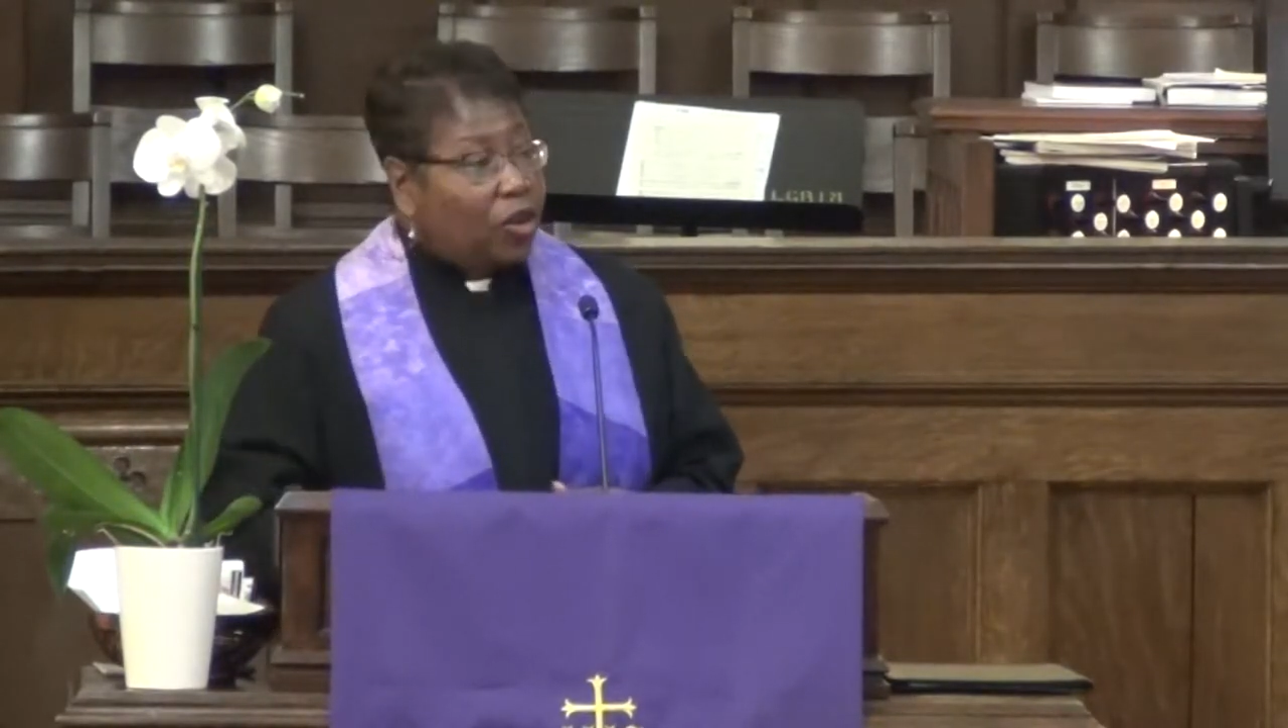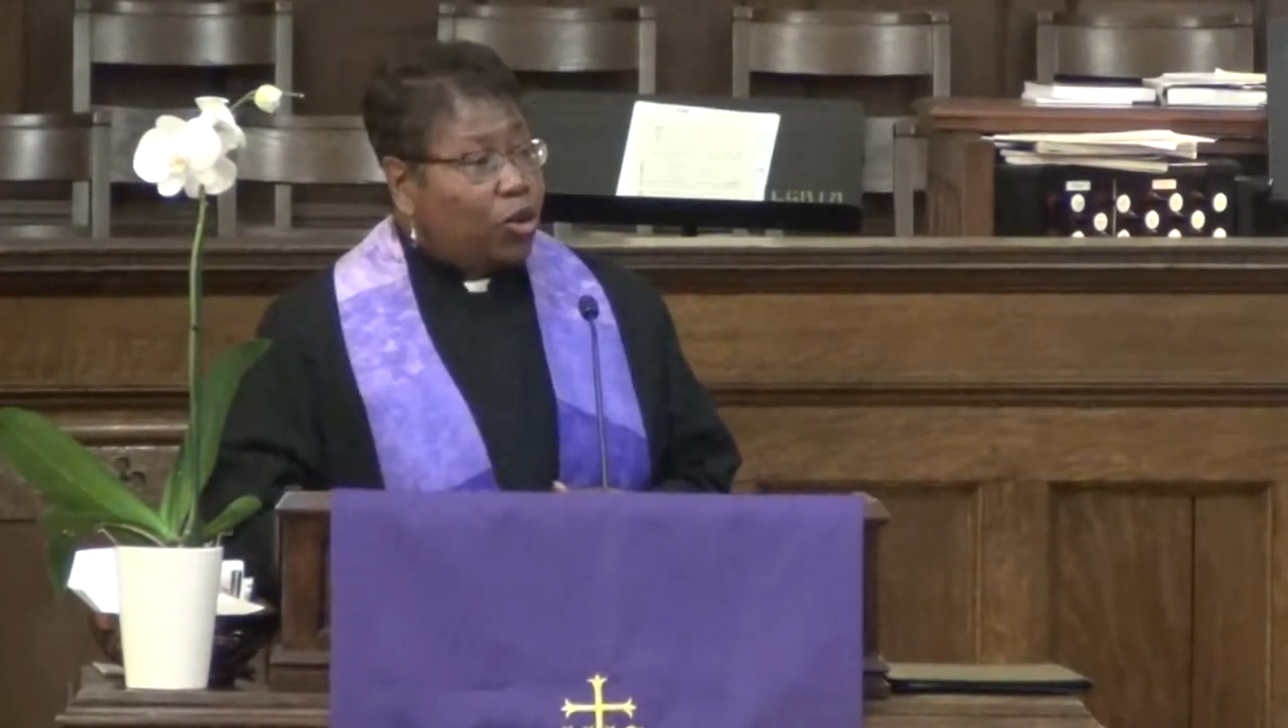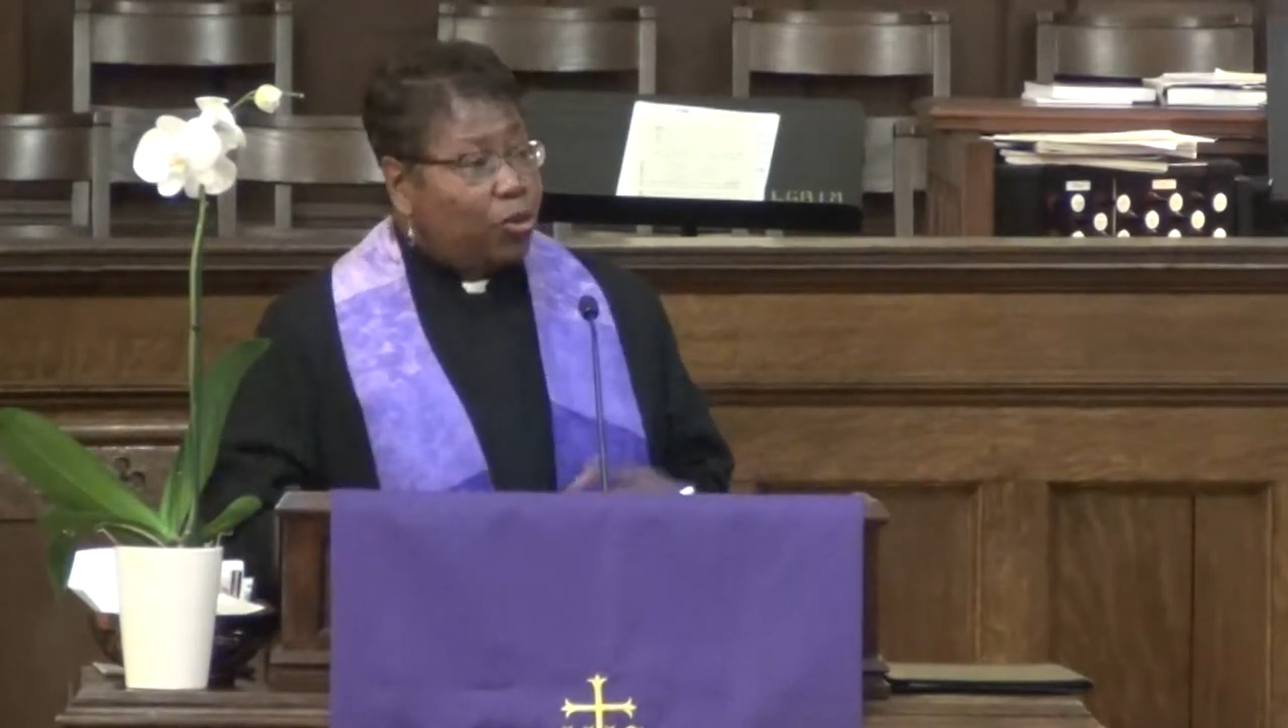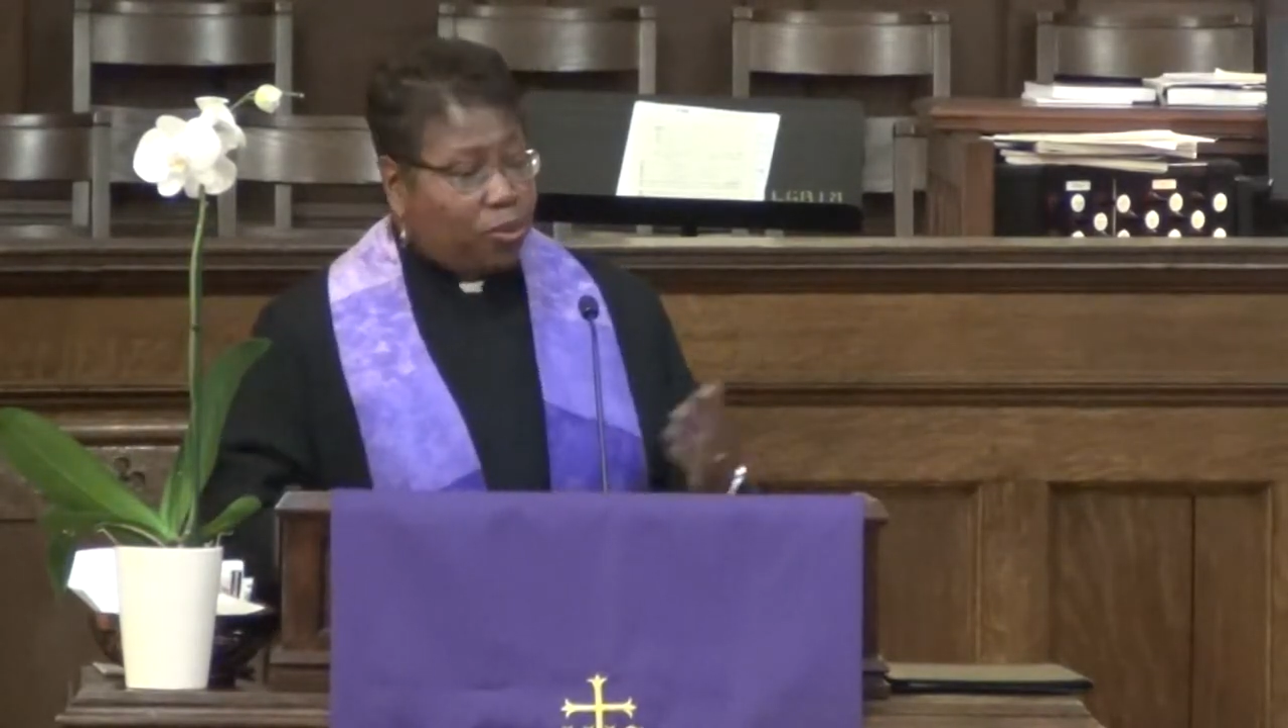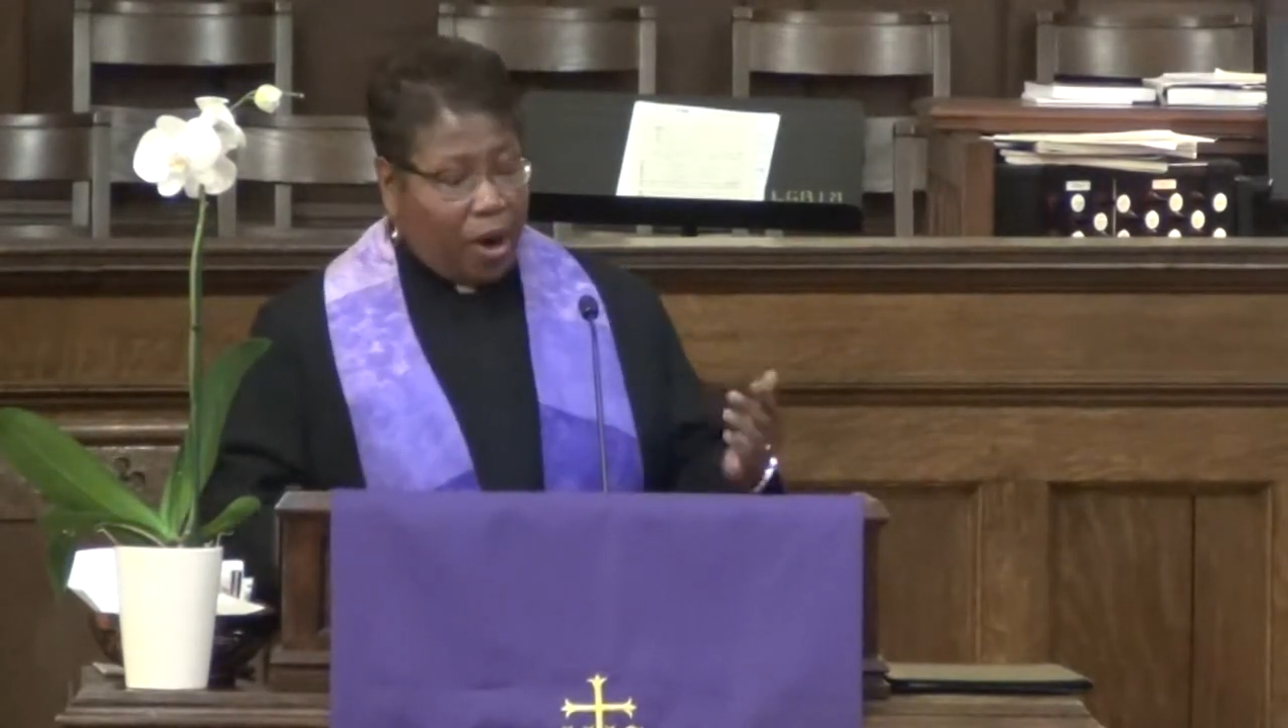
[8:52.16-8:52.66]

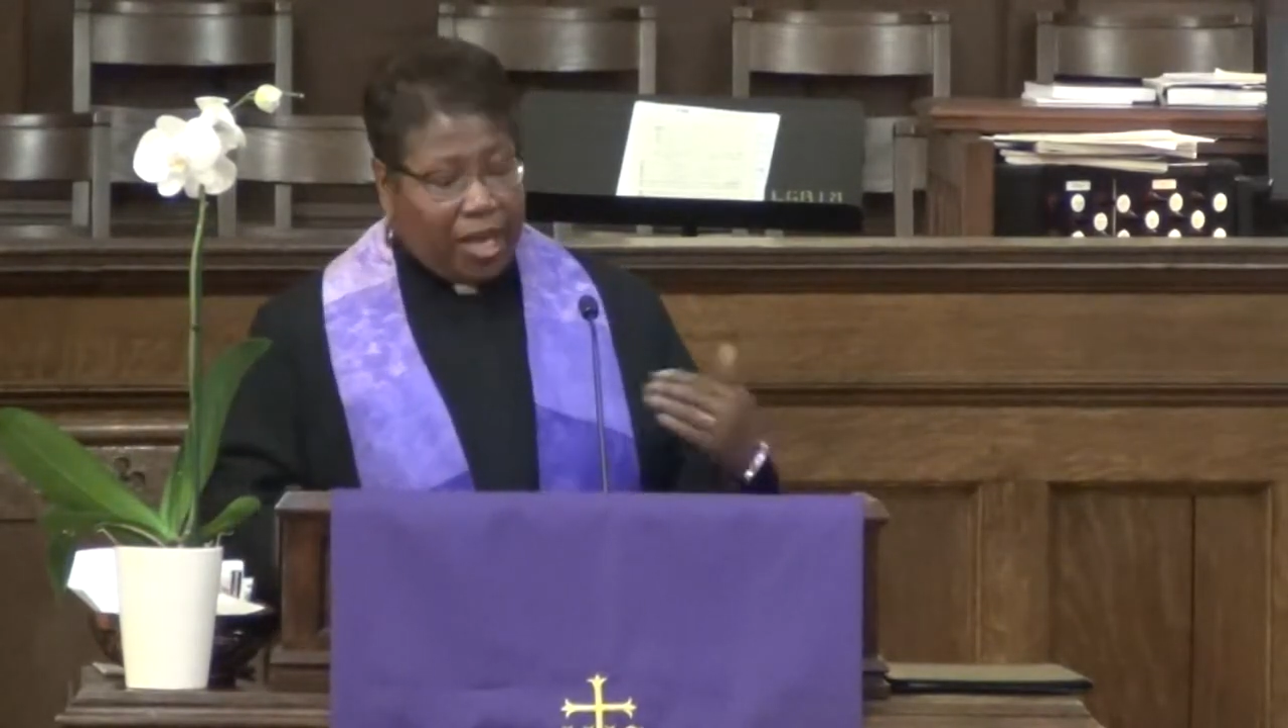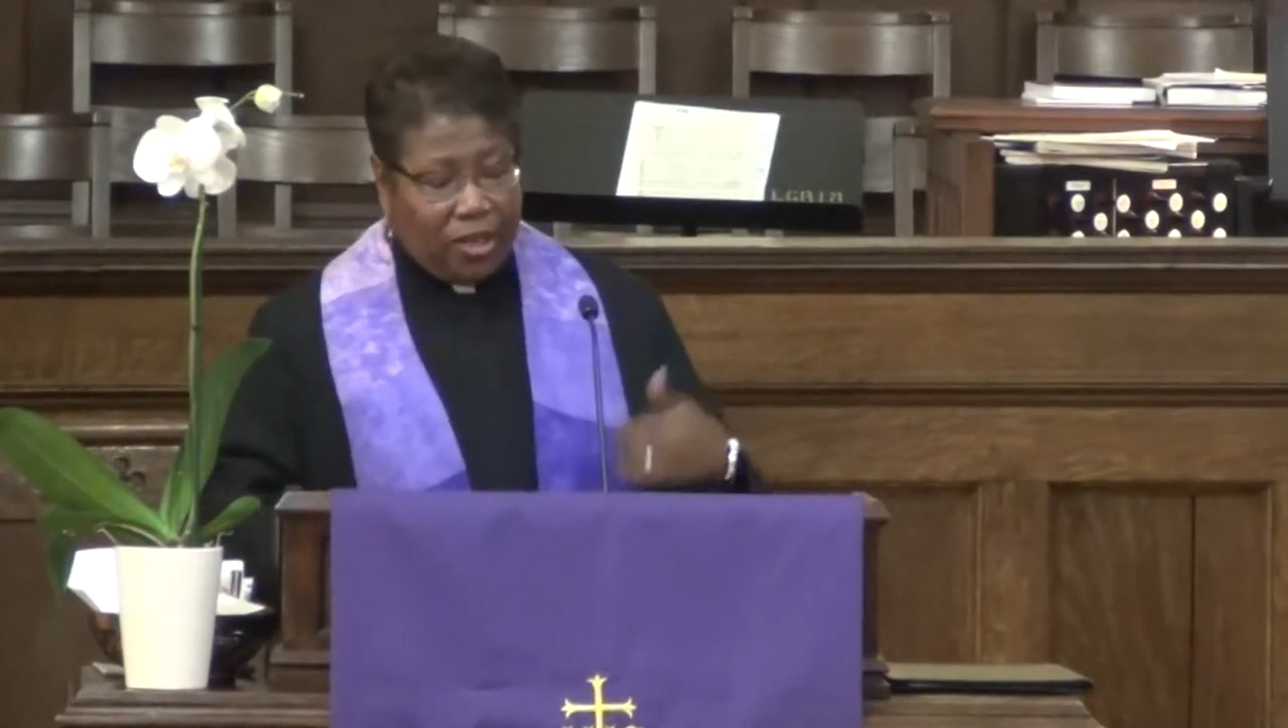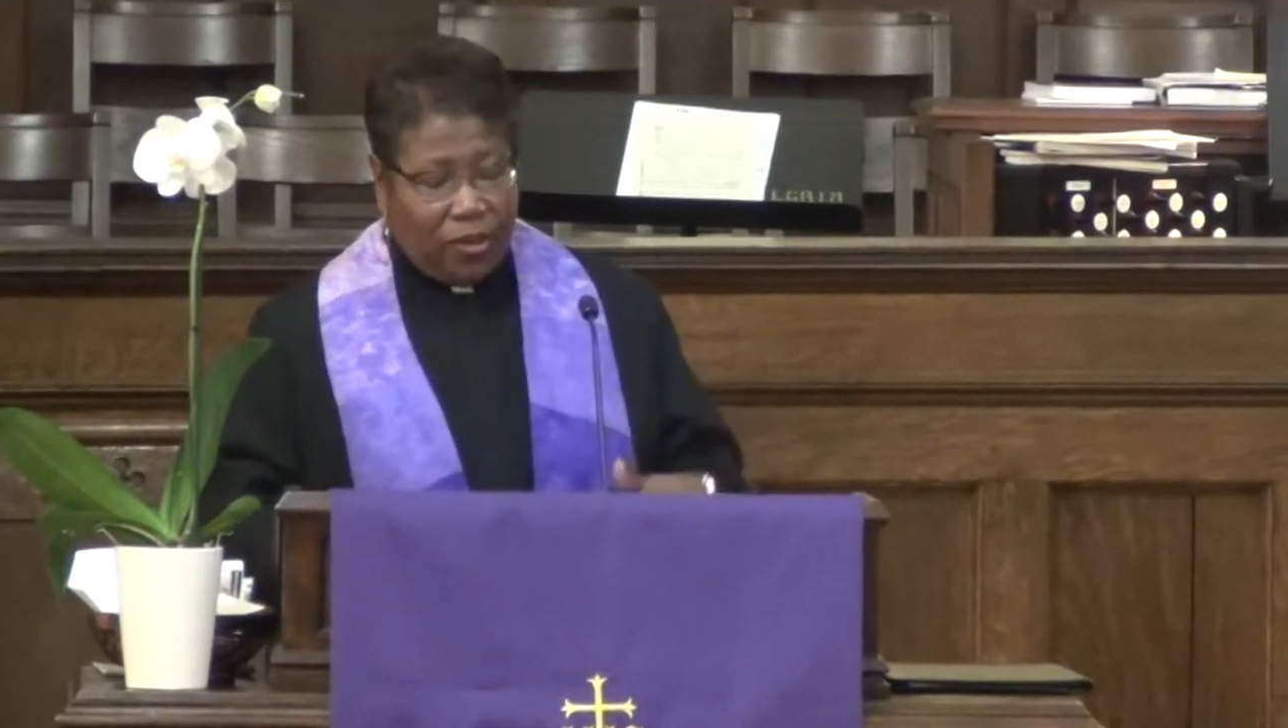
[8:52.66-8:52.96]
Who brought